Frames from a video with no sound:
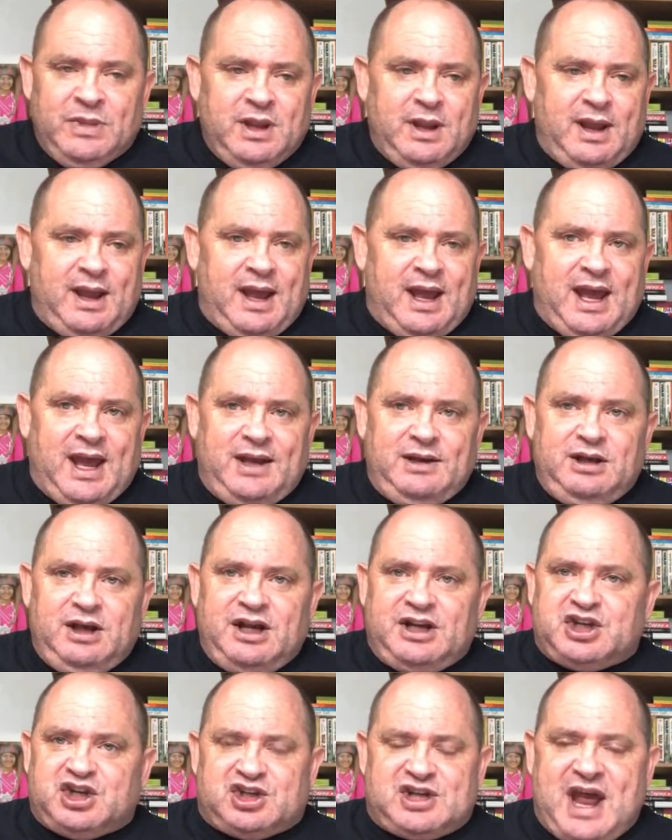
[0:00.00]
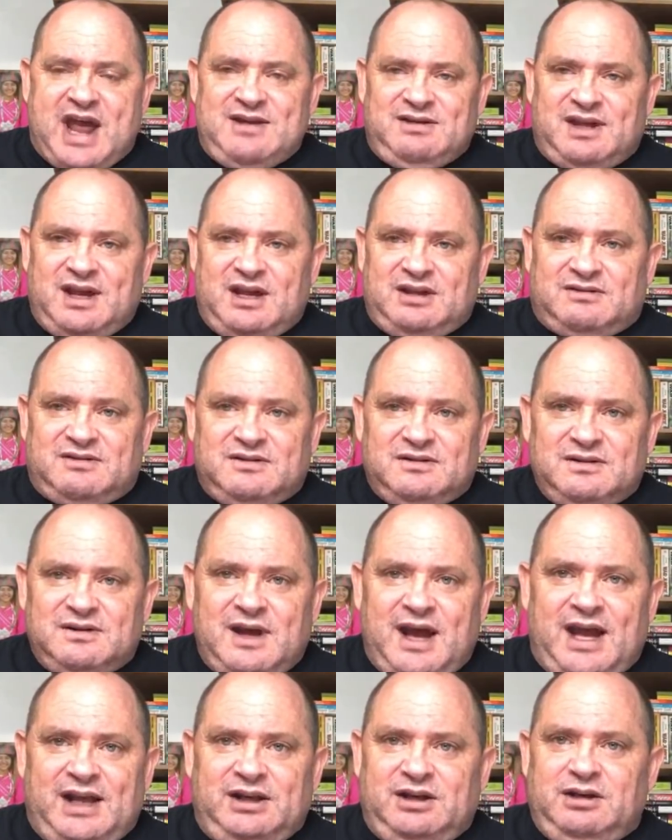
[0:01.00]
and you extend it.
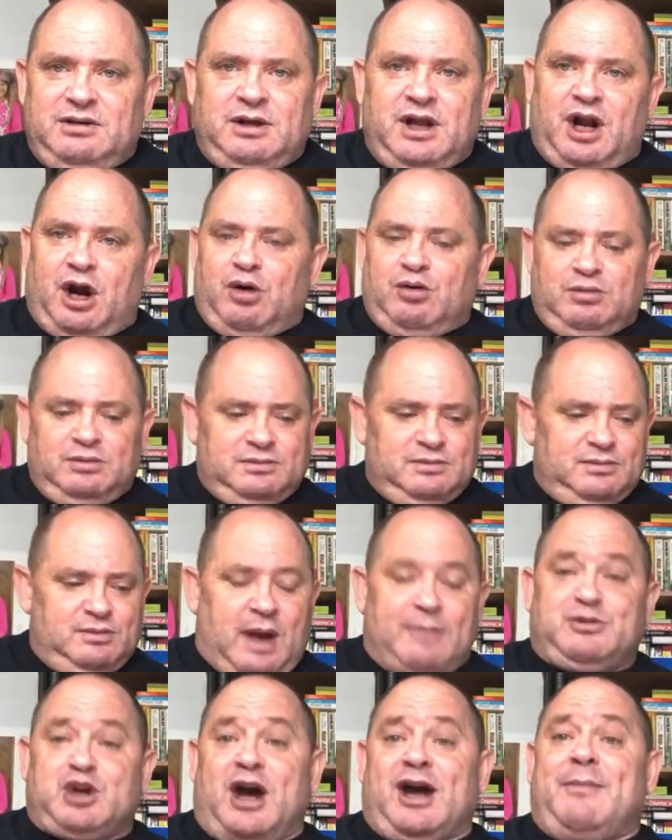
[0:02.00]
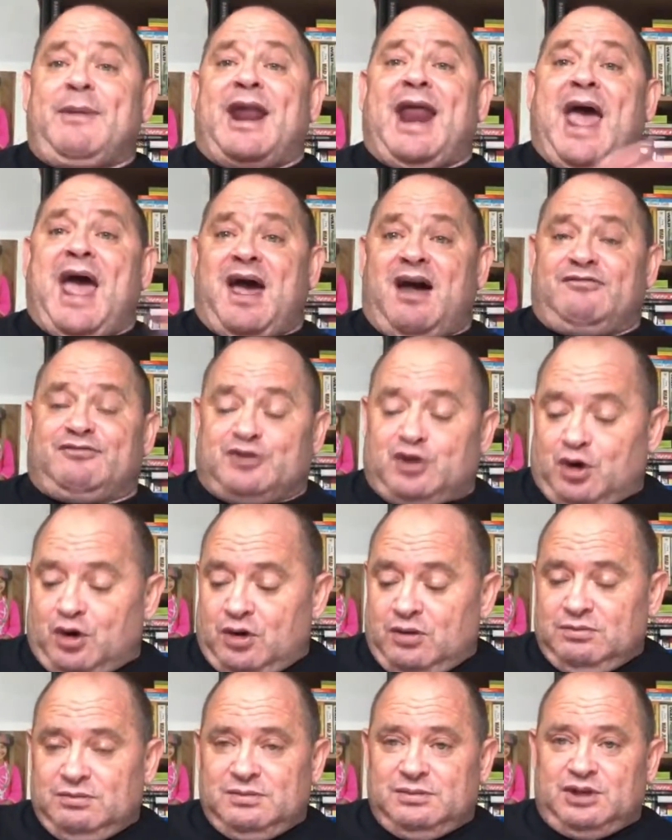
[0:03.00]
And I'm talking about
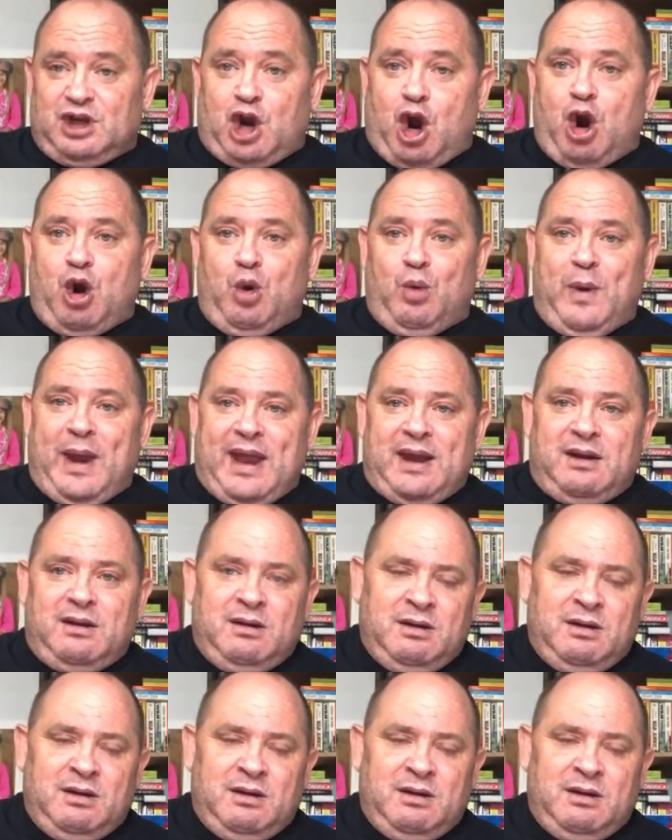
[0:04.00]
after the COVID.